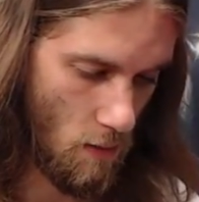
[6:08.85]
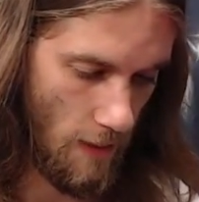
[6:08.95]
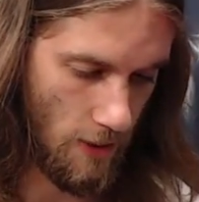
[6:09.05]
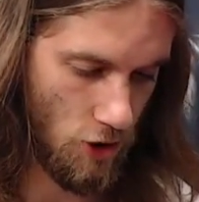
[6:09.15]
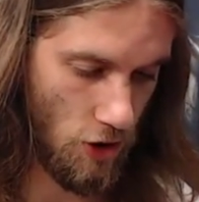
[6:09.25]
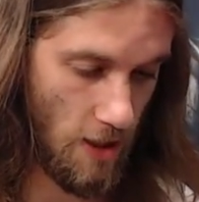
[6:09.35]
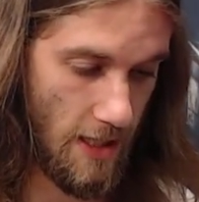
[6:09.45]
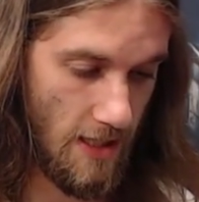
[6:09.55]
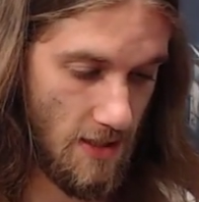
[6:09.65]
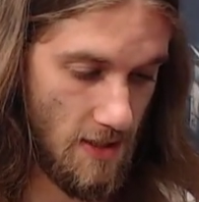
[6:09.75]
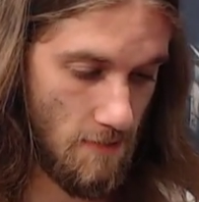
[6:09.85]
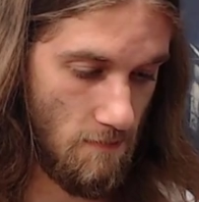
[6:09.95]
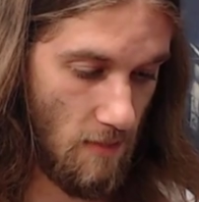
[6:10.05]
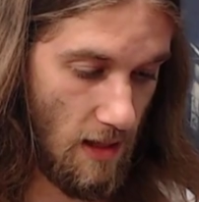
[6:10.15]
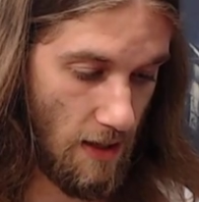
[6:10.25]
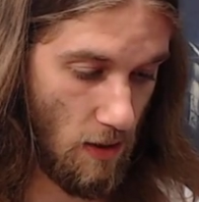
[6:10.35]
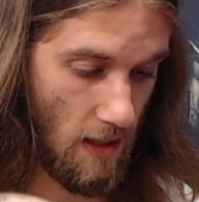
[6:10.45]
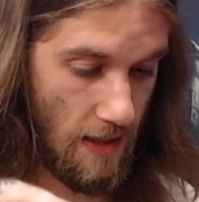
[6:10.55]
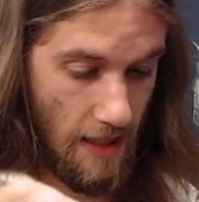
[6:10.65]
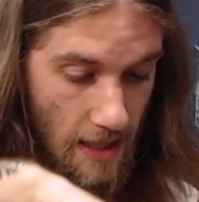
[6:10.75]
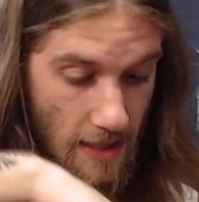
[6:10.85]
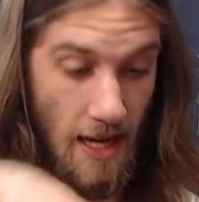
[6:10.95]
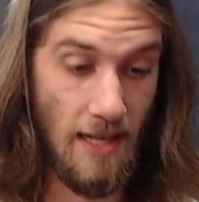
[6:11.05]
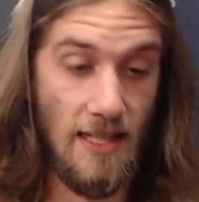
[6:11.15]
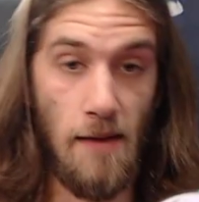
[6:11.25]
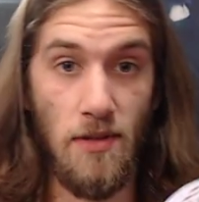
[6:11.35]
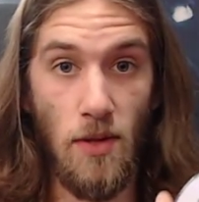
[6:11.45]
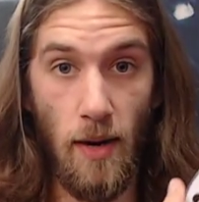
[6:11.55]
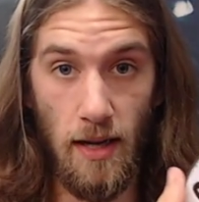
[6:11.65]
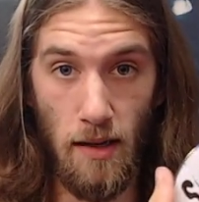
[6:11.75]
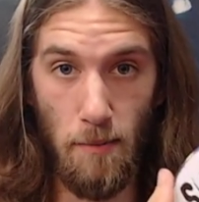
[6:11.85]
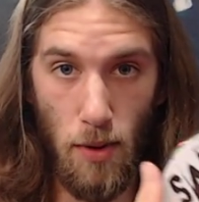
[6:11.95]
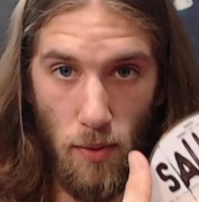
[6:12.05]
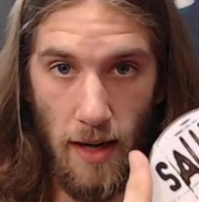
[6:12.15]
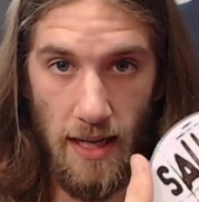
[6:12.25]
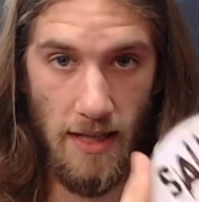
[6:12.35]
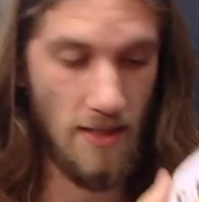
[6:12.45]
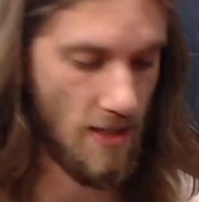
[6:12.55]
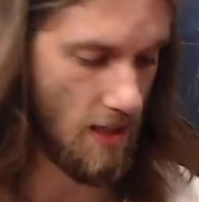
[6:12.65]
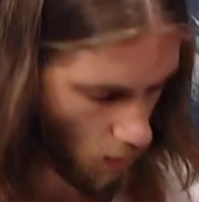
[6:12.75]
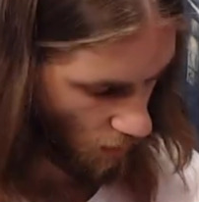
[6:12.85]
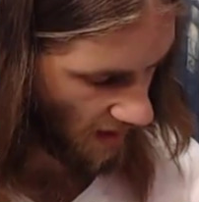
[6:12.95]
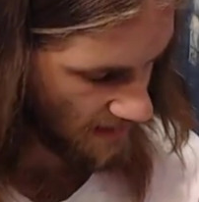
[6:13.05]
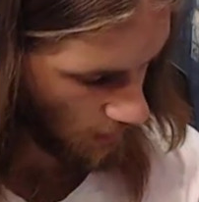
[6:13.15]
which is literally the exact same as the regular Blu-ray disc. Oh, that's